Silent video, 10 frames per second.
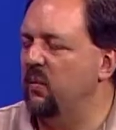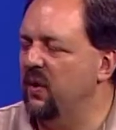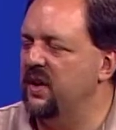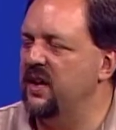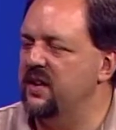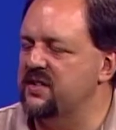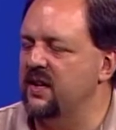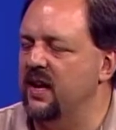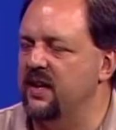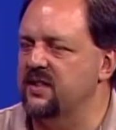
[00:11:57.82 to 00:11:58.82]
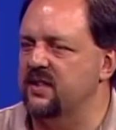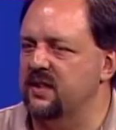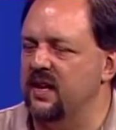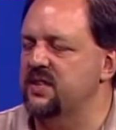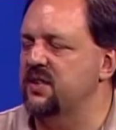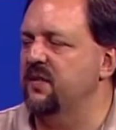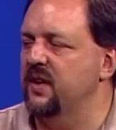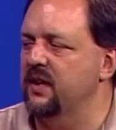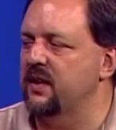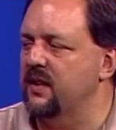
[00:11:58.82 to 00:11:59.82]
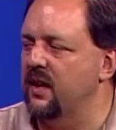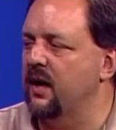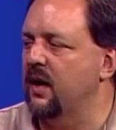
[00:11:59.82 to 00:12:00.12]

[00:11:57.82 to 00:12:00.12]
really is a nice feeling there.